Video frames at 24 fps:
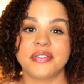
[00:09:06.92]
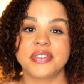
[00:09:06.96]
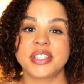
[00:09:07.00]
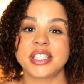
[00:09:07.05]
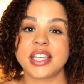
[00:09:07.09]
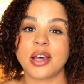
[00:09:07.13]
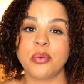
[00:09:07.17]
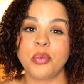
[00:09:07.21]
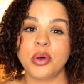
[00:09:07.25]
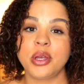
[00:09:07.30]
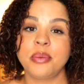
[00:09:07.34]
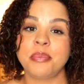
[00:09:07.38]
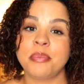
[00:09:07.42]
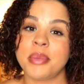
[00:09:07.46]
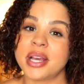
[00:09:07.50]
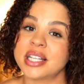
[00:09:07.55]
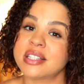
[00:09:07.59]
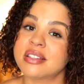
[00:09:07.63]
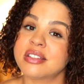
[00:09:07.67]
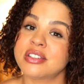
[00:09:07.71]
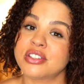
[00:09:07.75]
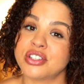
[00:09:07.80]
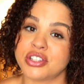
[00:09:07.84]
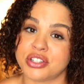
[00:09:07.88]
someone
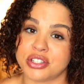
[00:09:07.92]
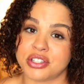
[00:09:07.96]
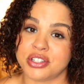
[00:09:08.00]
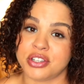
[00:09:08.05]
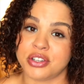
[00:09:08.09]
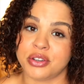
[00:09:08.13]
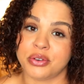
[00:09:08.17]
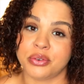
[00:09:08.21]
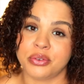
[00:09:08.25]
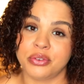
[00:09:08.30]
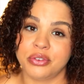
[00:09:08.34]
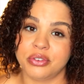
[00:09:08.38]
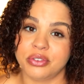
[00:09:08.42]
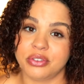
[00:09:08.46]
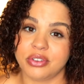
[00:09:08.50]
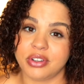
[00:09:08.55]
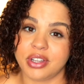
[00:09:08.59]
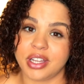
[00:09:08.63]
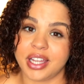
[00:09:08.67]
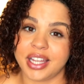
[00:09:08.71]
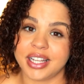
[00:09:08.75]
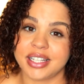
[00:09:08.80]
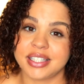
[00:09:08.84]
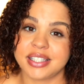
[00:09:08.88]
messages you
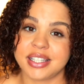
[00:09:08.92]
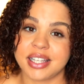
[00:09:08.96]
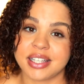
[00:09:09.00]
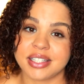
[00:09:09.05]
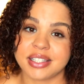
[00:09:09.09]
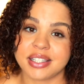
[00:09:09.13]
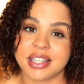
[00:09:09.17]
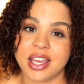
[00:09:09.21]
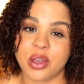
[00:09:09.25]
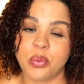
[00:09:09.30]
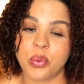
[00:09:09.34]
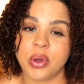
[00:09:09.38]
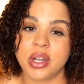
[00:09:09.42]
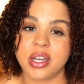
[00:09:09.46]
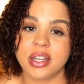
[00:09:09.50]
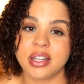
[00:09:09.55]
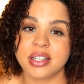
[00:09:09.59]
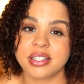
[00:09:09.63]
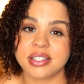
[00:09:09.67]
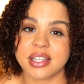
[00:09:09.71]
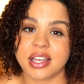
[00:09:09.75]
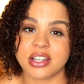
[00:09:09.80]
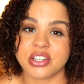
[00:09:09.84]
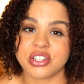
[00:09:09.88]
and says they wanted a
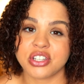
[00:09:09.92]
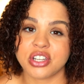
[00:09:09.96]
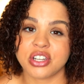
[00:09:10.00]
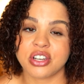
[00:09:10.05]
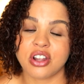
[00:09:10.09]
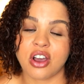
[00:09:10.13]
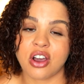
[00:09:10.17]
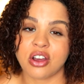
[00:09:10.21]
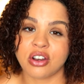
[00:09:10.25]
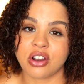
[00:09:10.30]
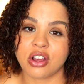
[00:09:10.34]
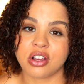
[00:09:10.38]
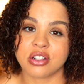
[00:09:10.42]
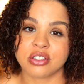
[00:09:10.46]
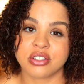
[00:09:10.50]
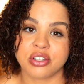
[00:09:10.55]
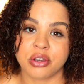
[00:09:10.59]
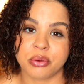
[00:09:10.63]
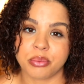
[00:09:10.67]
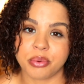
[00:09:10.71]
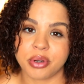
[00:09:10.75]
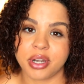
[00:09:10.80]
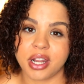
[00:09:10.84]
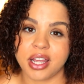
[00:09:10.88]
session on
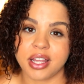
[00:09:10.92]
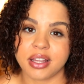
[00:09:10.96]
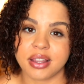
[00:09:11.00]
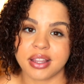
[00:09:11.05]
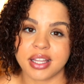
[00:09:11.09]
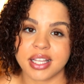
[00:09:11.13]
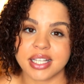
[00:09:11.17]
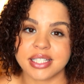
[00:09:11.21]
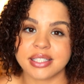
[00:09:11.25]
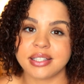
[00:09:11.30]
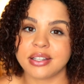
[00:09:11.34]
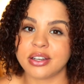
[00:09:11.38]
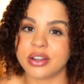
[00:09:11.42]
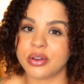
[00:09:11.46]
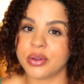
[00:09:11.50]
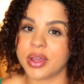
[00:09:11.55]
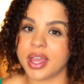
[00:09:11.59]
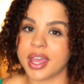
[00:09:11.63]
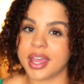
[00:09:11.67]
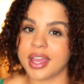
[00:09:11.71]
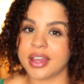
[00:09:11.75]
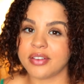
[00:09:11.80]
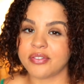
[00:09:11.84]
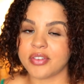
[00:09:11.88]
October 9th, is it
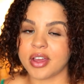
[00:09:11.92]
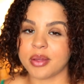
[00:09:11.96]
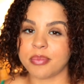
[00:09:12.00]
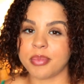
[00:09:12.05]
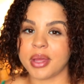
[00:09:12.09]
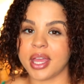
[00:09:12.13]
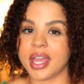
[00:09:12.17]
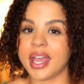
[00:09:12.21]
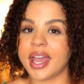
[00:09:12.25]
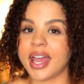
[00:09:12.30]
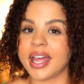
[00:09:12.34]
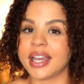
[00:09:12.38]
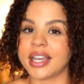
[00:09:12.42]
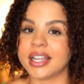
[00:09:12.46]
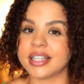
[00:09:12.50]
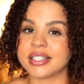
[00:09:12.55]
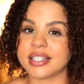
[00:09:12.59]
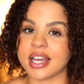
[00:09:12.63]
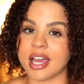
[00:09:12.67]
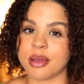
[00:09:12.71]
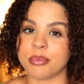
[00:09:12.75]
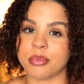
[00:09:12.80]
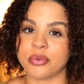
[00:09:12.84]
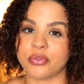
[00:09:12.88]
okay if I pay any
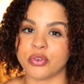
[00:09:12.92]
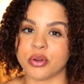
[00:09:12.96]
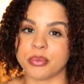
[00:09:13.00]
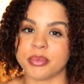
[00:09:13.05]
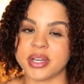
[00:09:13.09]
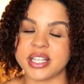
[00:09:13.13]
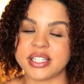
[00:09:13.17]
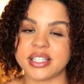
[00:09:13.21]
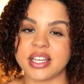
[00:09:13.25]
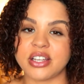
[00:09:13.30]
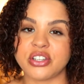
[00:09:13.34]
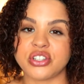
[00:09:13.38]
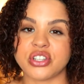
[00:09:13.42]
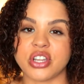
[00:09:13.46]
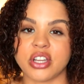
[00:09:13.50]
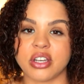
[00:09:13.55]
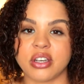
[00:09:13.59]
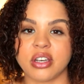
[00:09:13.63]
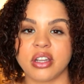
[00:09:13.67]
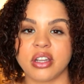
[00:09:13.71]
time before my session?